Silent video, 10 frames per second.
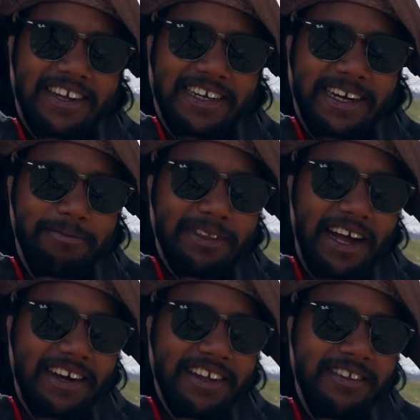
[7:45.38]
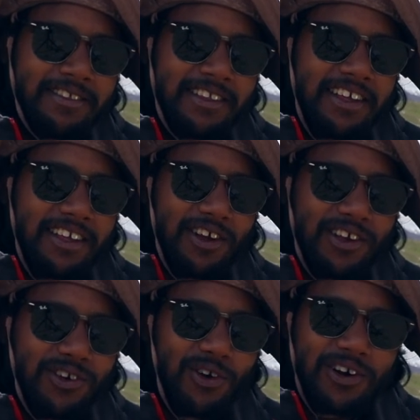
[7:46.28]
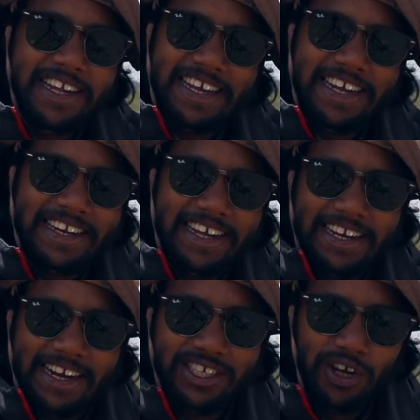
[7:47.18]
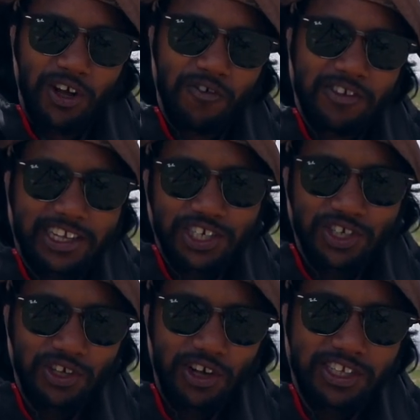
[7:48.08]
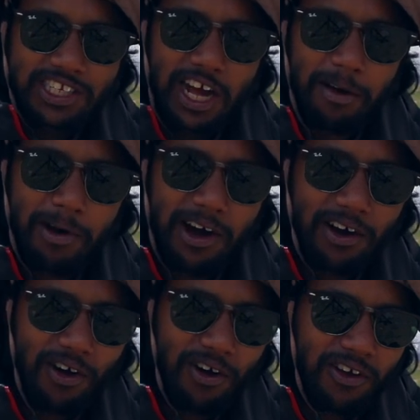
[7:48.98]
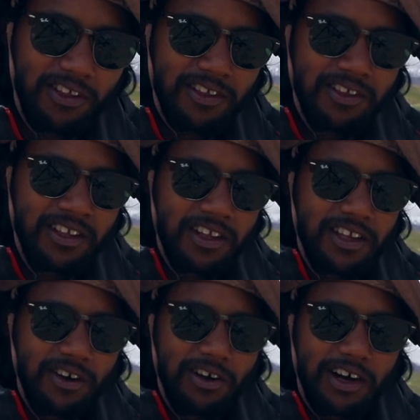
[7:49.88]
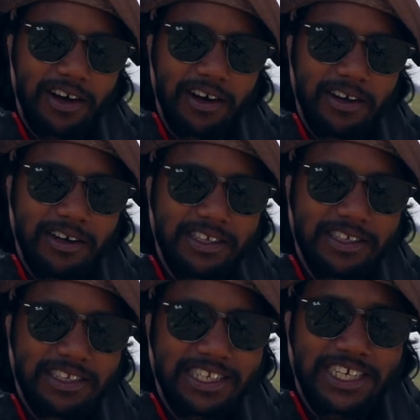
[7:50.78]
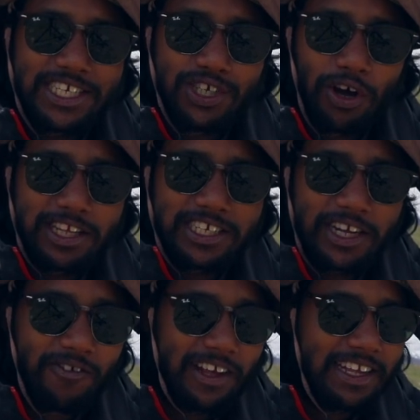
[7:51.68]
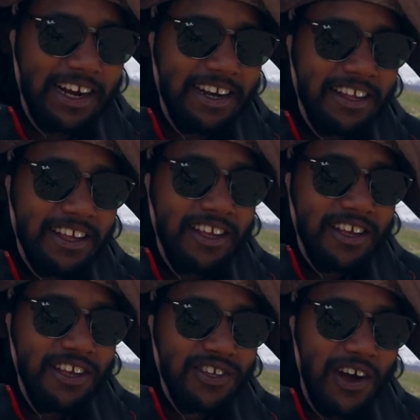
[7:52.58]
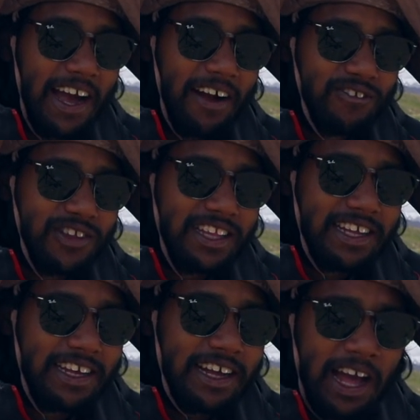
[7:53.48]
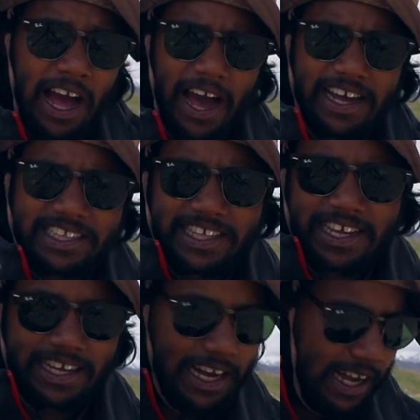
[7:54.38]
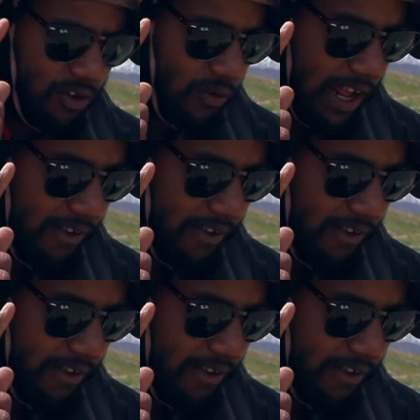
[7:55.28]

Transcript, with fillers: trip that you know you don't eat in any sort of restaurants dhaba or you know uh, tea stall and stuff like that so i have to think i think i know what i